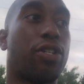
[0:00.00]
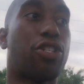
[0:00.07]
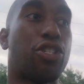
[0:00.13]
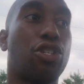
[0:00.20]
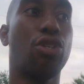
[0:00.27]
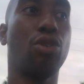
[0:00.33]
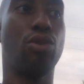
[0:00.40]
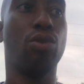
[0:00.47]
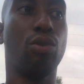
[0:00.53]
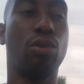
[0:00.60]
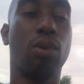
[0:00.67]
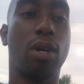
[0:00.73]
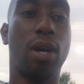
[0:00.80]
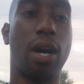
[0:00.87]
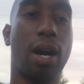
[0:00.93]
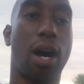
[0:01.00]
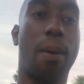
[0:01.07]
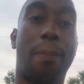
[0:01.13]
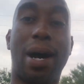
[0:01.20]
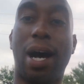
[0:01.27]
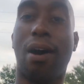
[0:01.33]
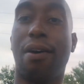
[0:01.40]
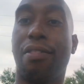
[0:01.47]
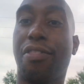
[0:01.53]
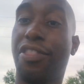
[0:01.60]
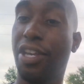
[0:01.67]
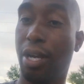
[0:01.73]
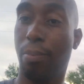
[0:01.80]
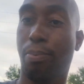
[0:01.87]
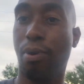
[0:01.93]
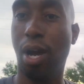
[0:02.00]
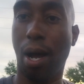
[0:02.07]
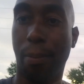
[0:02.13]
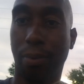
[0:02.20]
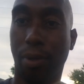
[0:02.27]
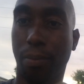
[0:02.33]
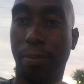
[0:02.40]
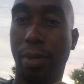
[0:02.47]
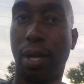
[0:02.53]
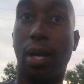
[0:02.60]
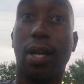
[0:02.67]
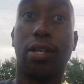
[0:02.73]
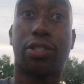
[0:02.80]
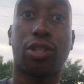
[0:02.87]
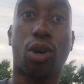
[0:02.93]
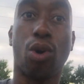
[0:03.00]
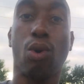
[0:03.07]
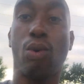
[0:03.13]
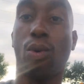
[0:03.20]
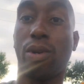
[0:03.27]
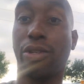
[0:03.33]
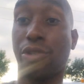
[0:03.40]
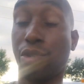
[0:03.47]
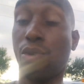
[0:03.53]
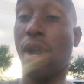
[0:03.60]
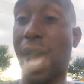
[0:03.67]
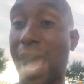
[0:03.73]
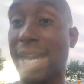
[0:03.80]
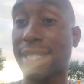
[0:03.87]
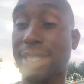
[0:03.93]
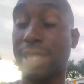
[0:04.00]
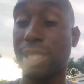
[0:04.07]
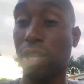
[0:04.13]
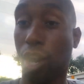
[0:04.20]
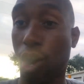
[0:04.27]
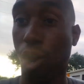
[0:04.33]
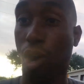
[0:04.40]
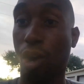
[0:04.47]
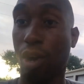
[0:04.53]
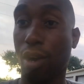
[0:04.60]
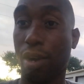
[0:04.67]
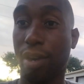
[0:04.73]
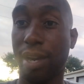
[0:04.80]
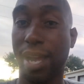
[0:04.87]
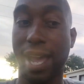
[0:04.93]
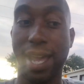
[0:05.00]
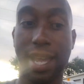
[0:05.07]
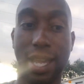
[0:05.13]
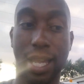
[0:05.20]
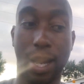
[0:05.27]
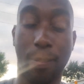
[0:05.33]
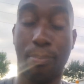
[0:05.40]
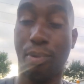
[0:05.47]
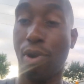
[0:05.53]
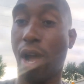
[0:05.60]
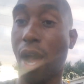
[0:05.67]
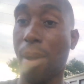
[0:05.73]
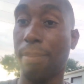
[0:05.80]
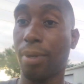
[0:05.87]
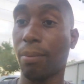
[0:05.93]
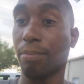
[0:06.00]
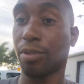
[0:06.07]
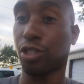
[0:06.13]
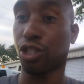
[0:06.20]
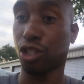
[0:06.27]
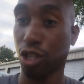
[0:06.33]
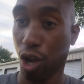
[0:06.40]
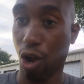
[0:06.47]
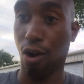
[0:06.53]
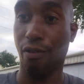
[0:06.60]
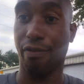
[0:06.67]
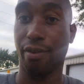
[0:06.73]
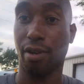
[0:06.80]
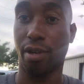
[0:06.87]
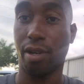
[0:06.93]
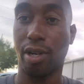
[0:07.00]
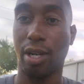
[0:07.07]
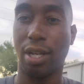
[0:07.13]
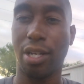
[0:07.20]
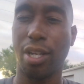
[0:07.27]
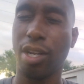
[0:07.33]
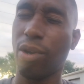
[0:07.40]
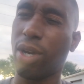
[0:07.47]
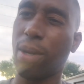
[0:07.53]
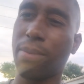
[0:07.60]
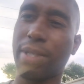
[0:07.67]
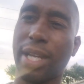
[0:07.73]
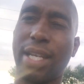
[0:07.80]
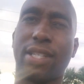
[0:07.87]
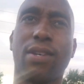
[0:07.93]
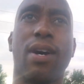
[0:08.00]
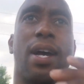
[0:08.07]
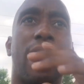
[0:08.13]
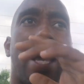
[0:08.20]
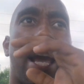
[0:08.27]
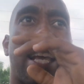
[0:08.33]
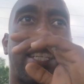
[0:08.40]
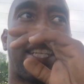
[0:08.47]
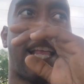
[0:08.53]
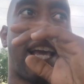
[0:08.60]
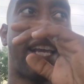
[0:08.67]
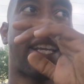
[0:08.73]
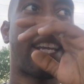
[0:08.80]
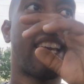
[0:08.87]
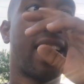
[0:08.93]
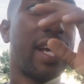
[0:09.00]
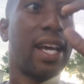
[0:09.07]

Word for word: with you about their problem. So you actually are a problem solver. You know what I'm saying? So it's like